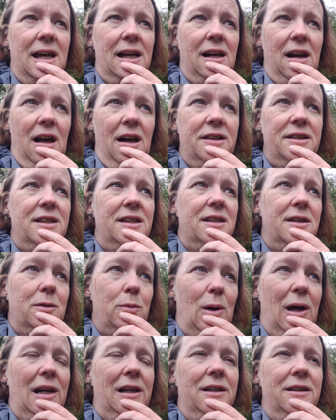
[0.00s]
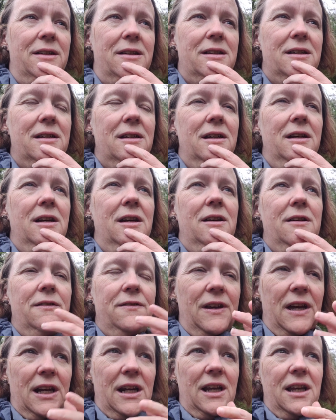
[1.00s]
classes, as well as
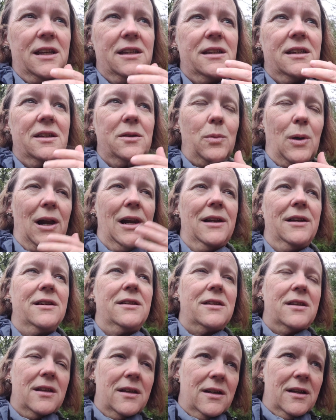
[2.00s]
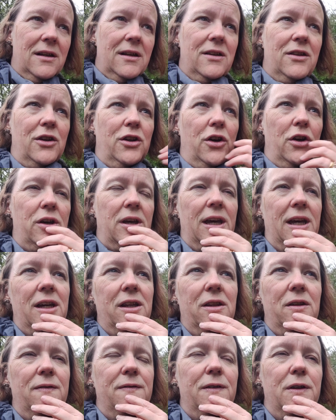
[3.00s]
fitness, as well as the cooking
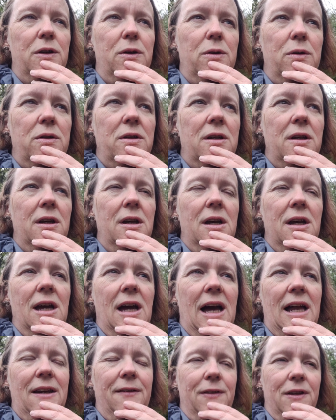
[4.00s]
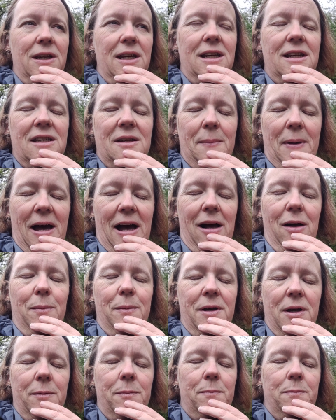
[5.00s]
and the food. And if you need some help,
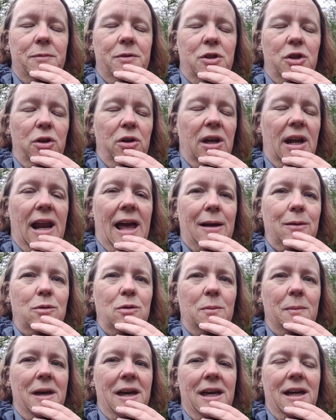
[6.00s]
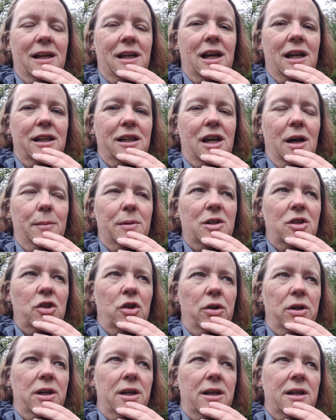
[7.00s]
do connect with me and come and
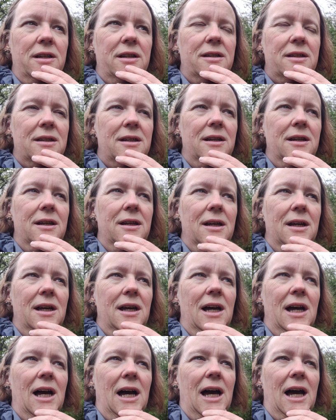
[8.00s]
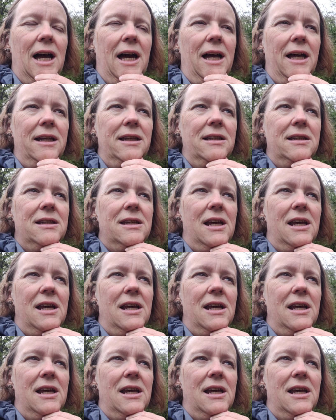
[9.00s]
join us. And